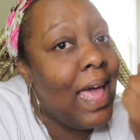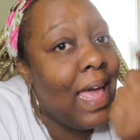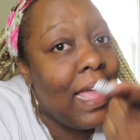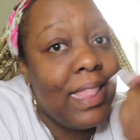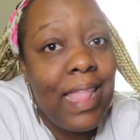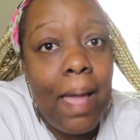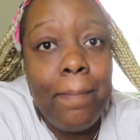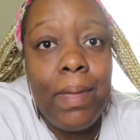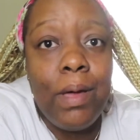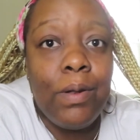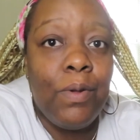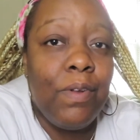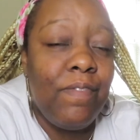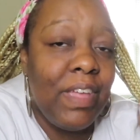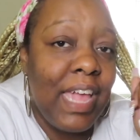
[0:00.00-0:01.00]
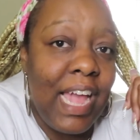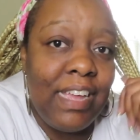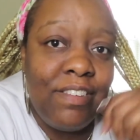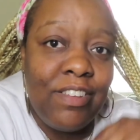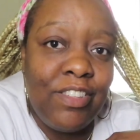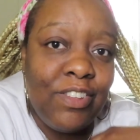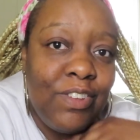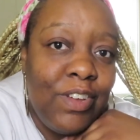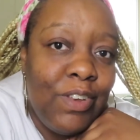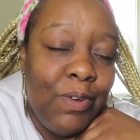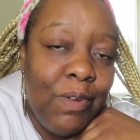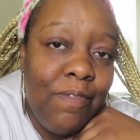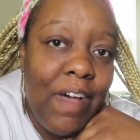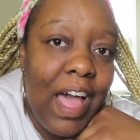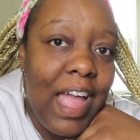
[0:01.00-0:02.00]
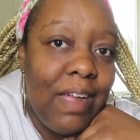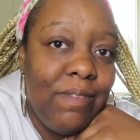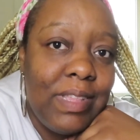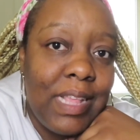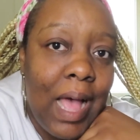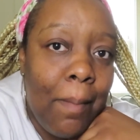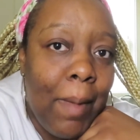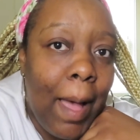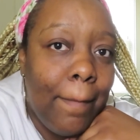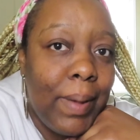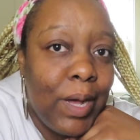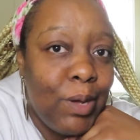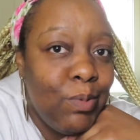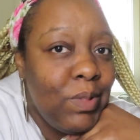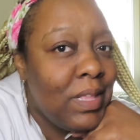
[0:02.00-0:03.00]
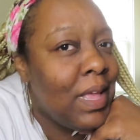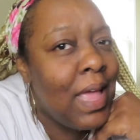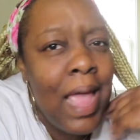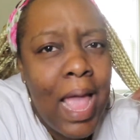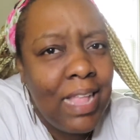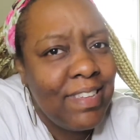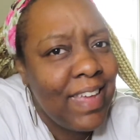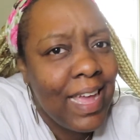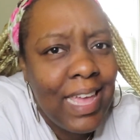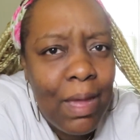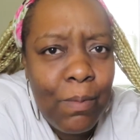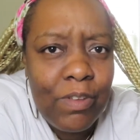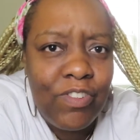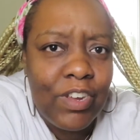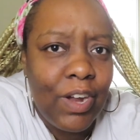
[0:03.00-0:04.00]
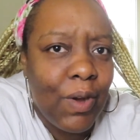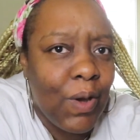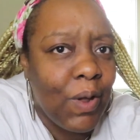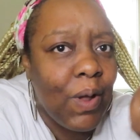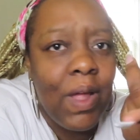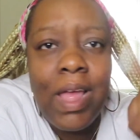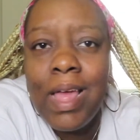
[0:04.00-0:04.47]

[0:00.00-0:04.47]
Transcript: hit that bell notification so you're notified every time i post and check in with your girl